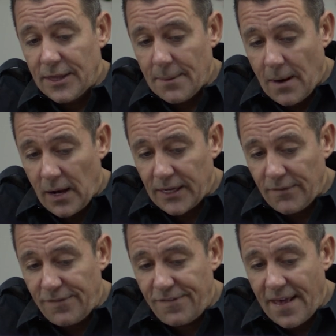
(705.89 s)
The
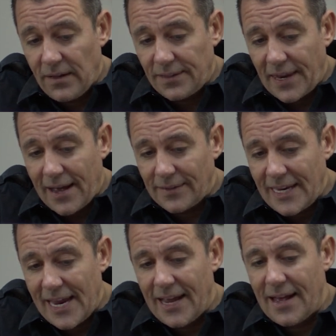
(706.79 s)
market fell down
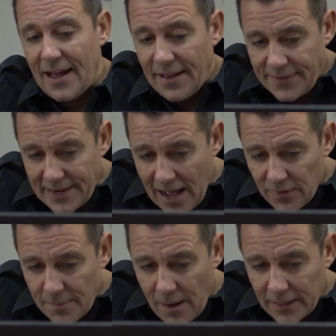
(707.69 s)
here. Now
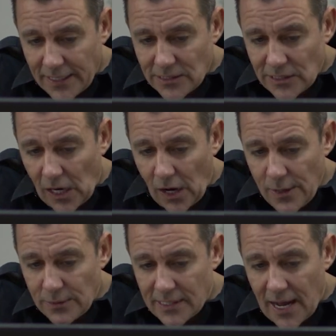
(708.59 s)
the market's
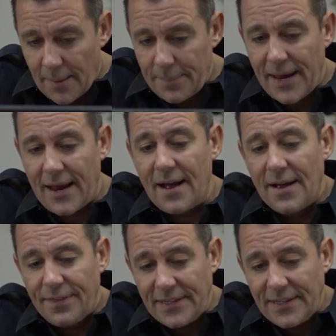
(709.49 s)
closed up here.